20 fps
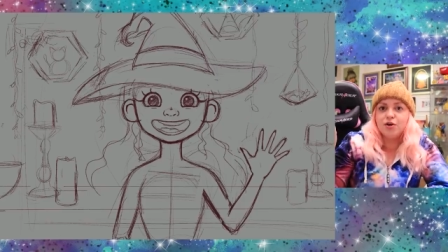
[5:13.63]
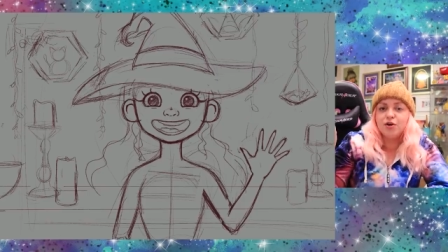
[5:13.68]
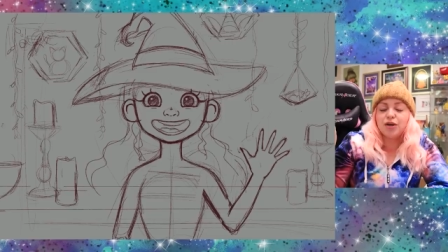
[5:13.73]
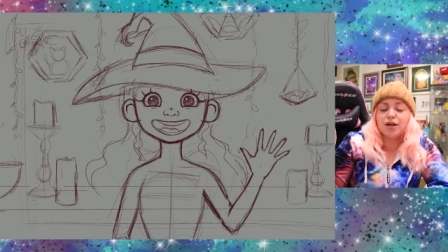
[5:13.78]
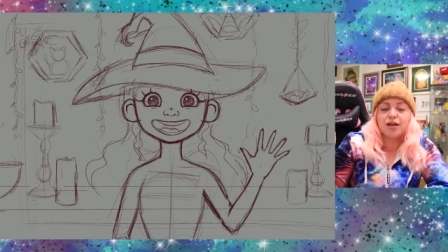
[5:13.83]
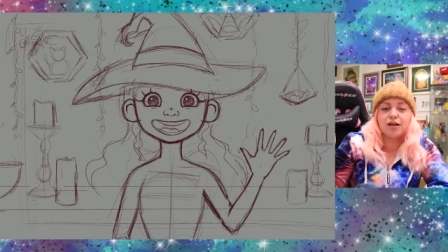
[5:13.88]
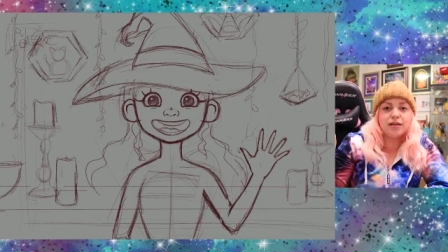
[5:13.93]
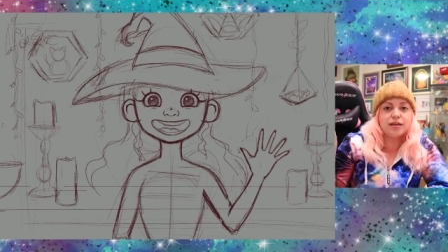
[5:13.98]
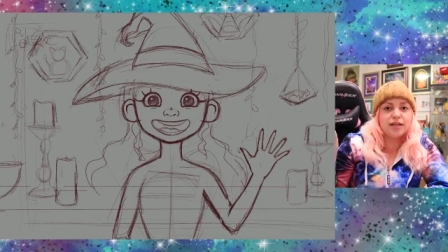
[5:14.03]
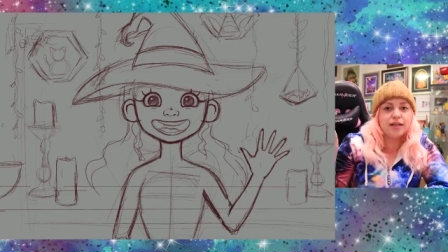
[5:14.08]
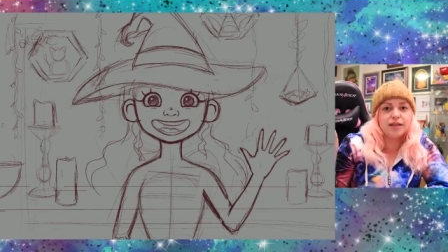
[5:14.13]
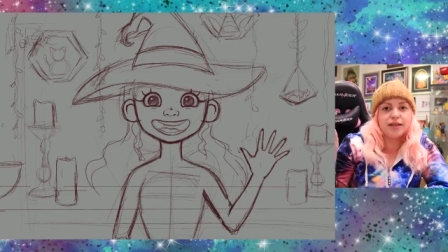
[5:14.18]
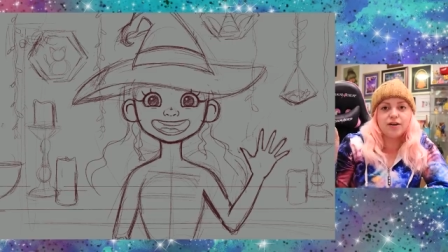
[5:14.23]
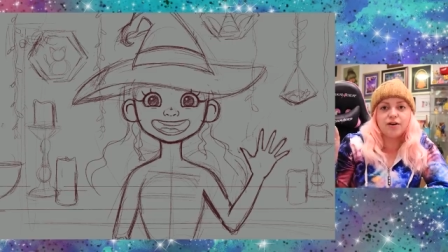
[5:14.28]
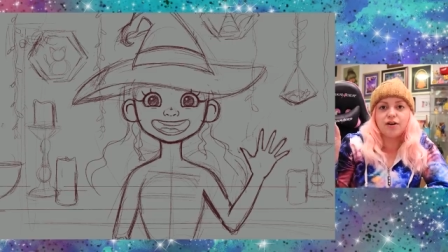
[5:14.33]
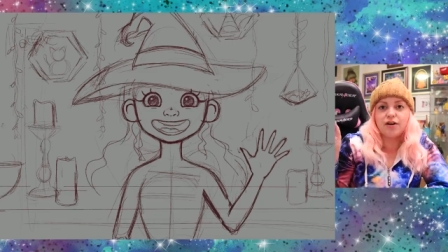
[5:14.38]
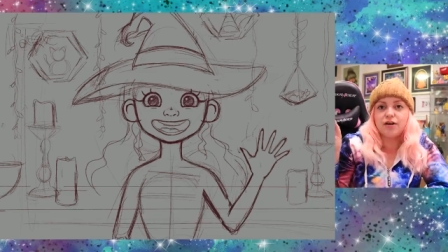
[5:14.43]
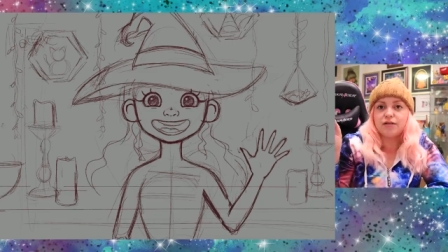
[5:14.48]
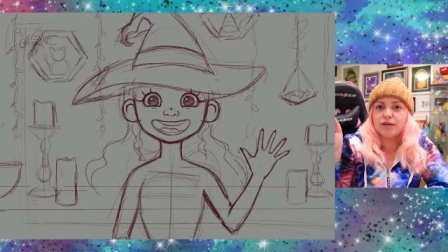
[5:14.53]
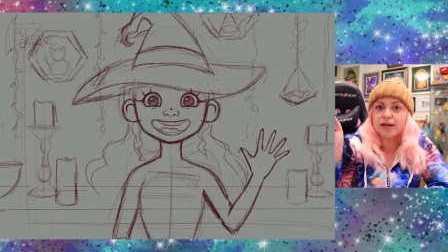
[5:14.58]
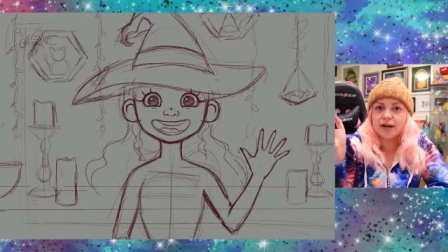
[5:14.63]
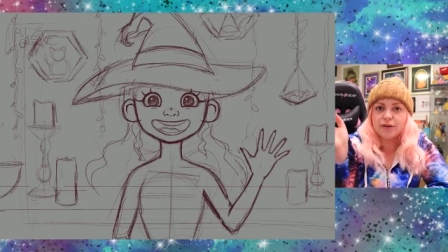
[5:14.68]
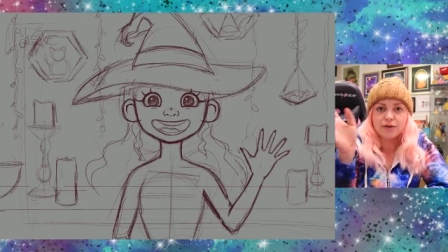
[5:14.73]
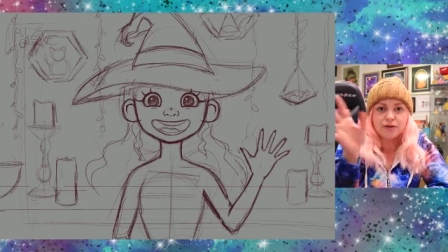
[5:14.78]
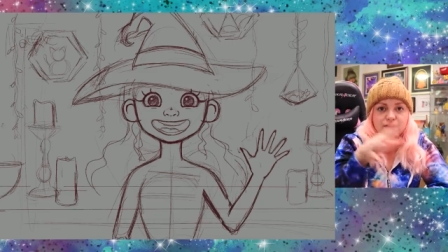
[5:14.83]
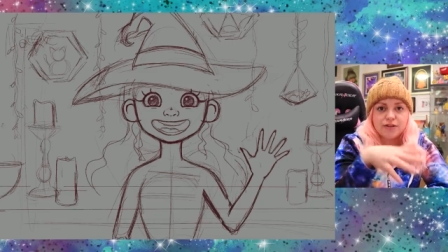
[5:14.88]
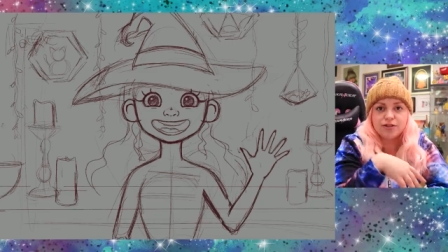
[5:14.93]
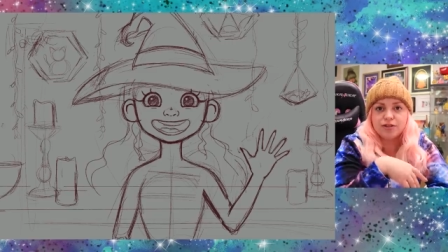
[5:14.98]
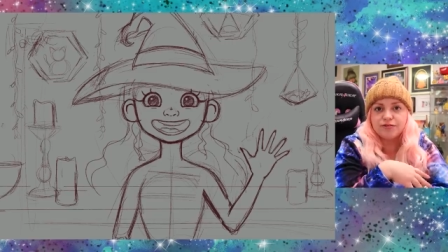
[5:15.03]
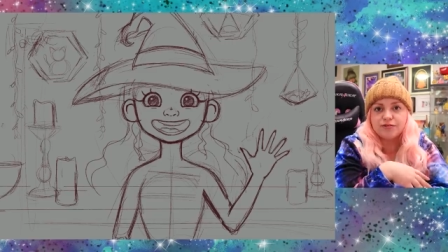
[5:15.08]
calculate out all
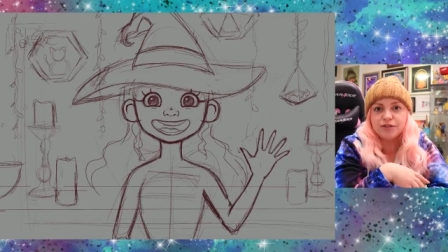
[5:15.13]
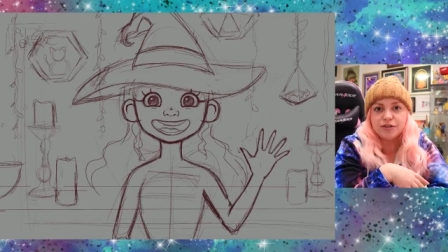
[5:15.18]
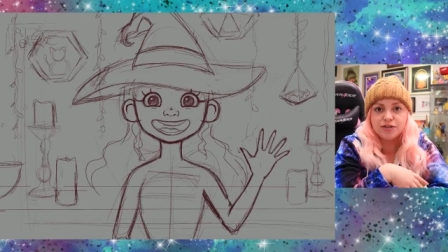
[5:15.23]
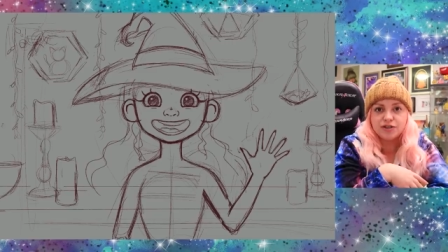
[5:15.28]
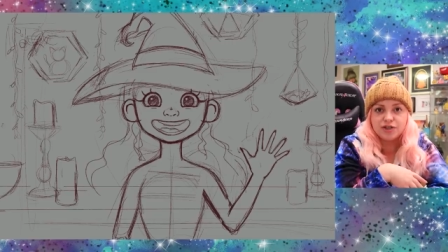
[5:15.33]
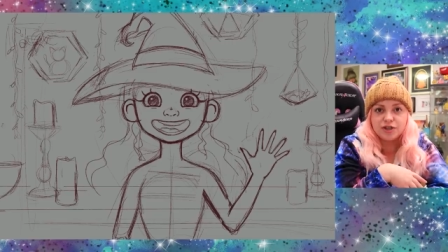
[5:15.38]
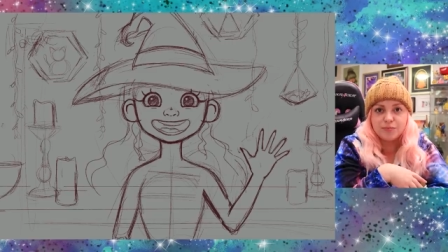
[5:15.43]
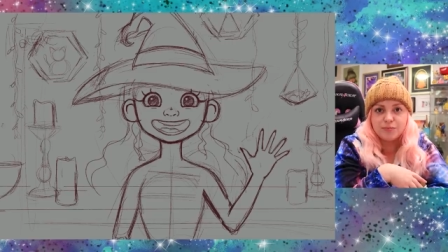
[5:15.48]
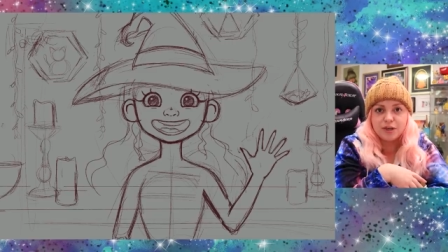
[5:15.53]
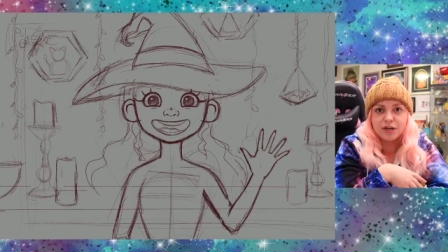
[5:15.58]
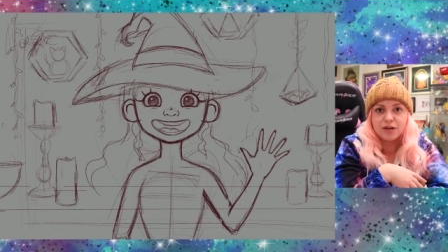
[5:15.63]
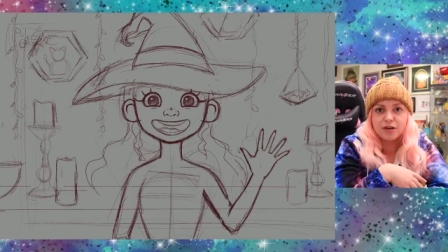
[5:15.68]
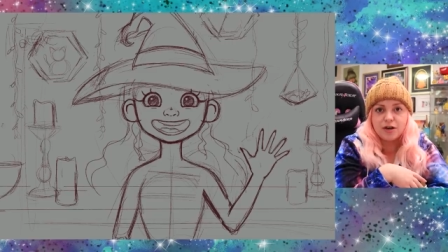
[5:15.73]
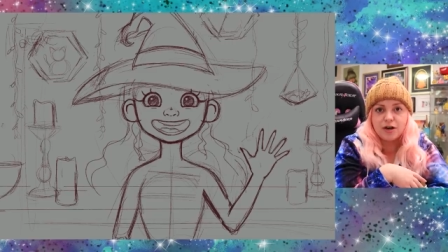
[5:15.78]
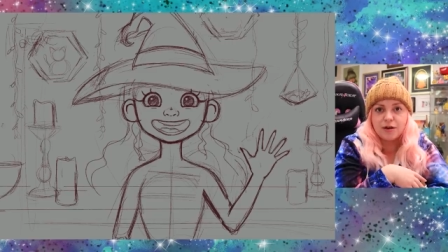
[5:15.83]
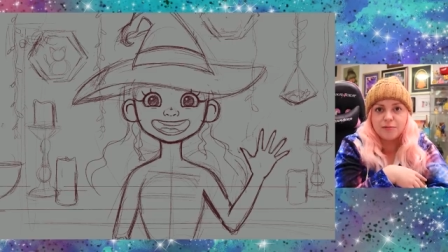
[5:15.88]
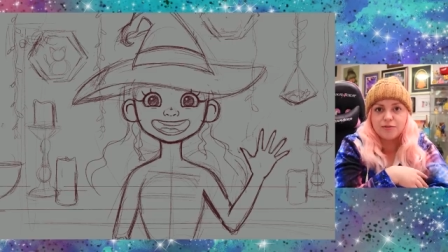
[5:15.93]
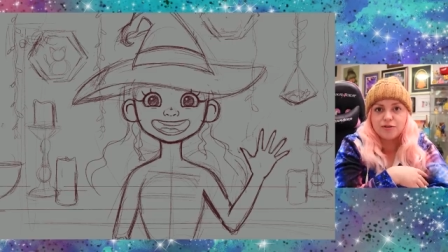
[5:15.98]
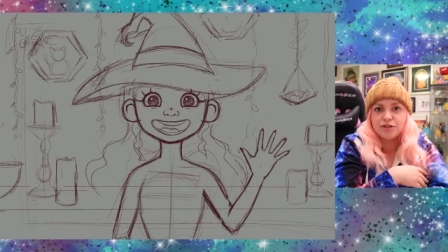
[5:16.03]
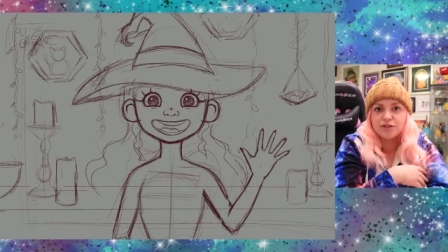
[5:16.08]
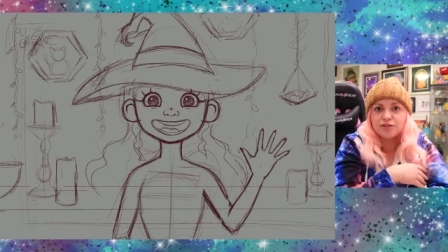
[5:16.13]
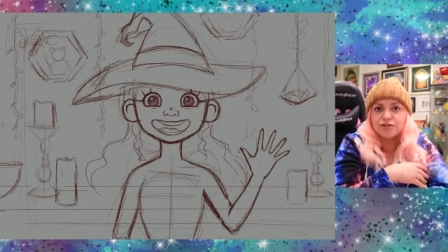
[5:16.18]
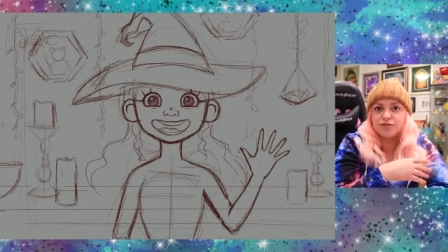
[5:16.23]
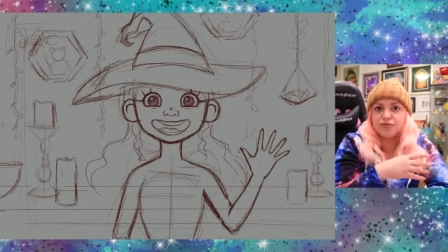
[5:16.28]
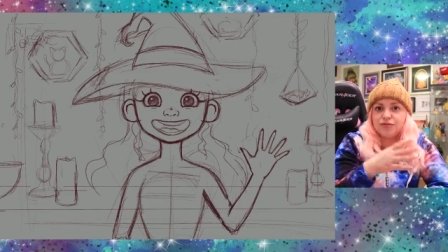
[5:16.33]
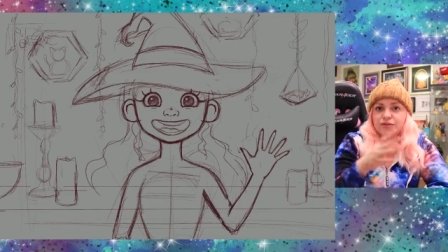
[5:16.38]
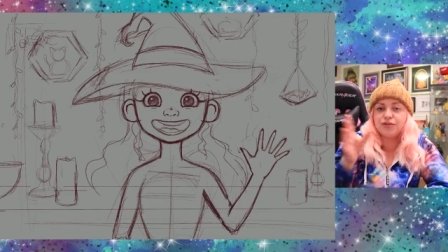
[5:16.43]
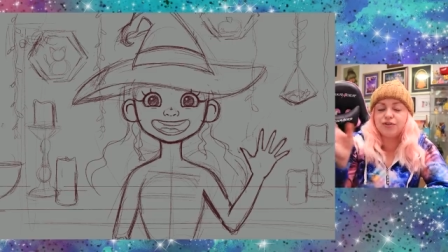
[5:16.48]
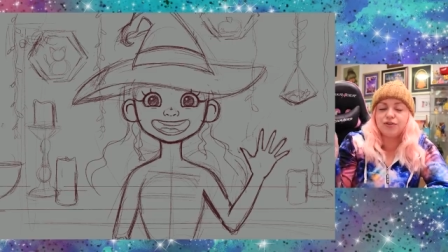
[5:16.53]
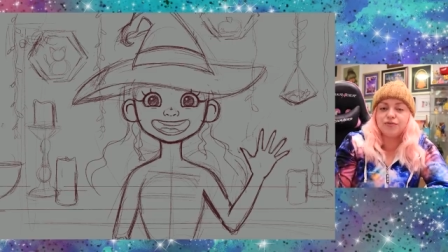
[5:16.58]
the different shipping options
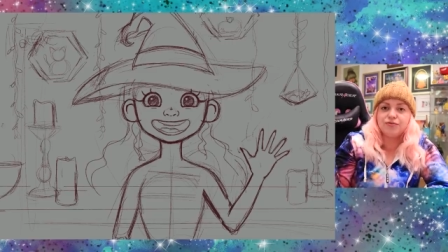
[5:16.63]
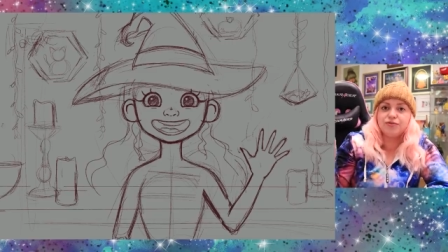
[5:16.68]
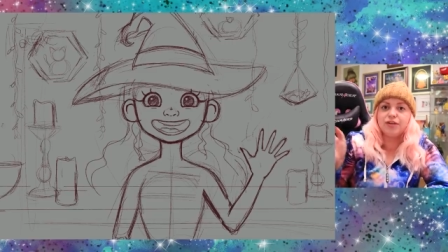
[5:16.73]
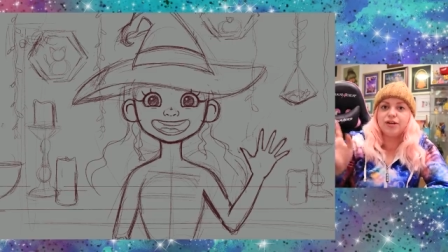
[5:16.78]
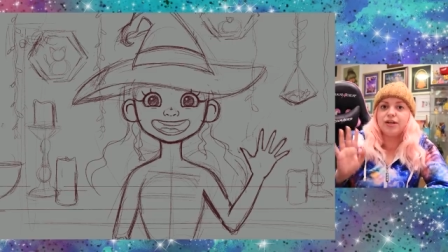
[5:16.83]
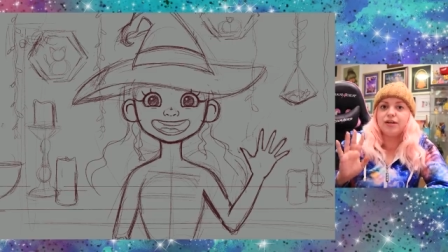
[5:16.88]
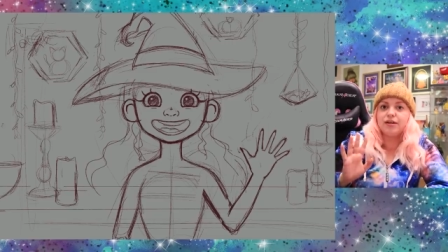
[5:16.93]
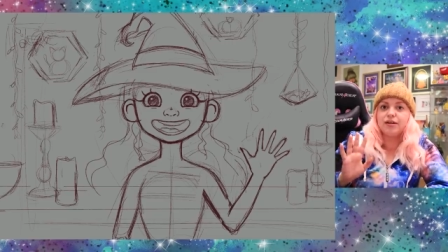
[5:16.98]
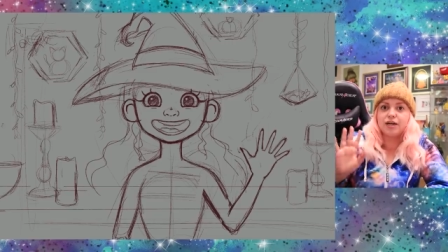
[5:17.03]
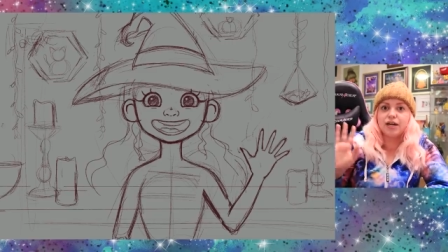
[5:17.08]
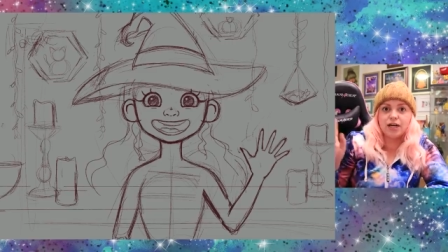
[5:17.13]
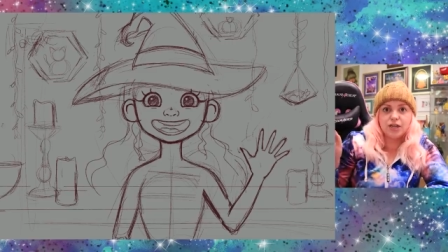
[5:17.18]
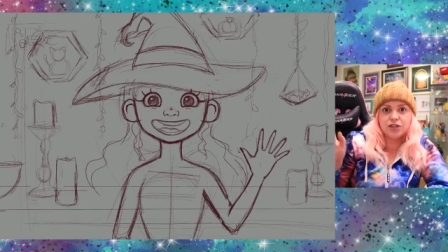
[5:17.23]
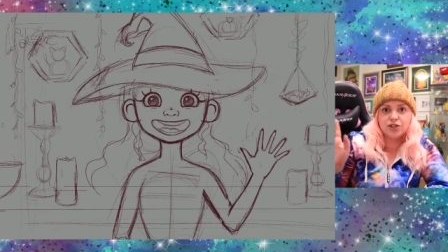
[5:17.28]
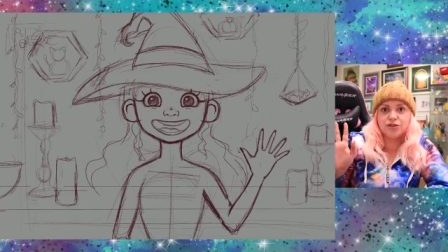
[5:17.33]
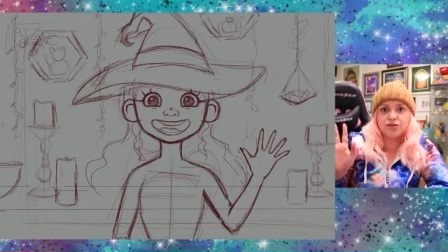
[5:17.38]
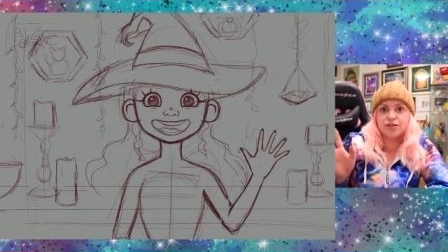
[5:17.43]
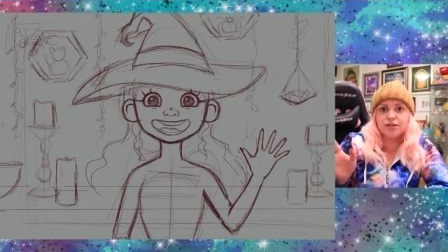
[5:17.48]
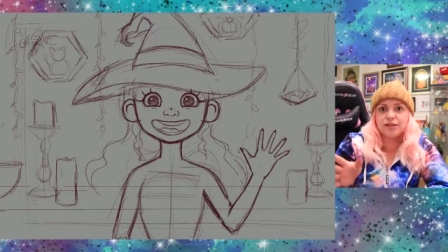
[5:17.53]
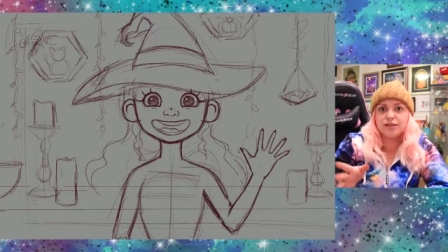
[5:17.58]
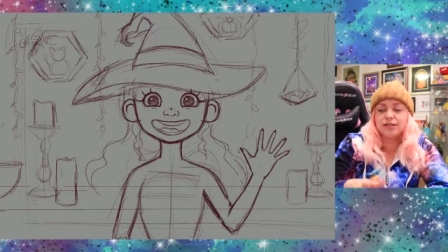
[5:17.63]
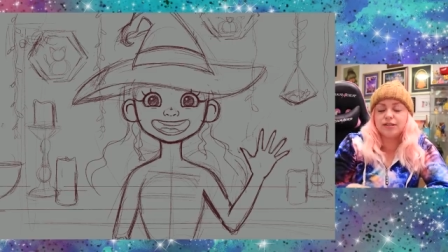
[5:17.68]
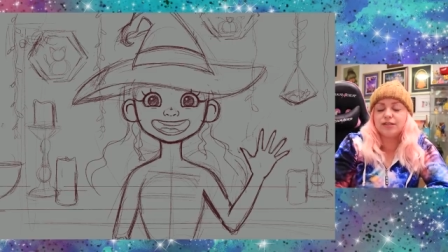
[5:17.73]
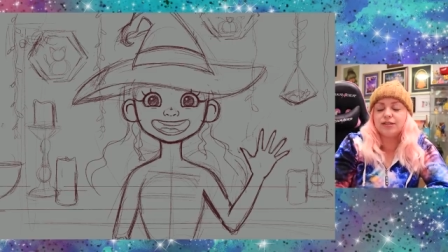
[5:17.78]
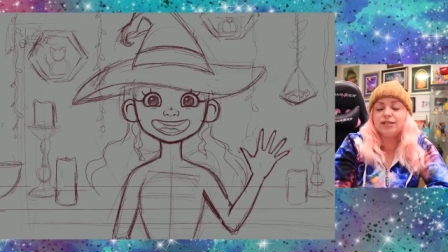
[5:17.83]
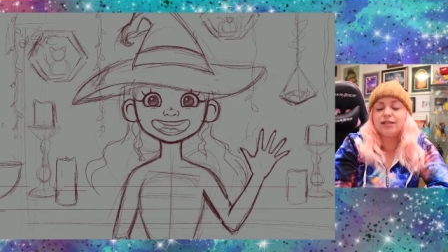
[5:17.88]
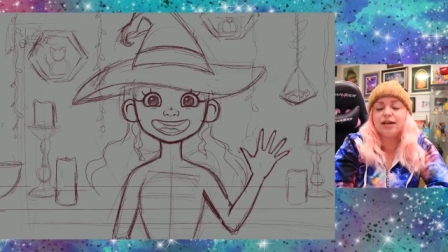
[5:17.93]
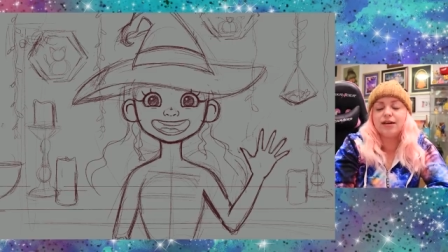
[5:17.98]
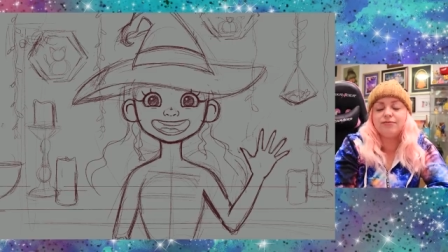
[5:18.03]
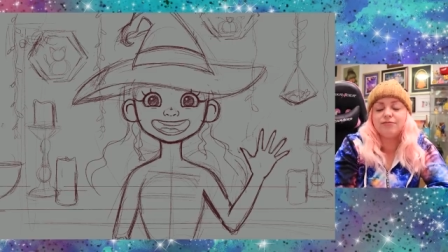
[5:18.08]
for different countries and
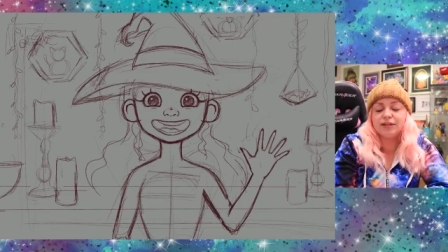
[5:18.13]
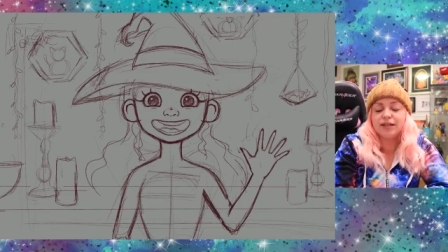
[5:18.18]
stuff.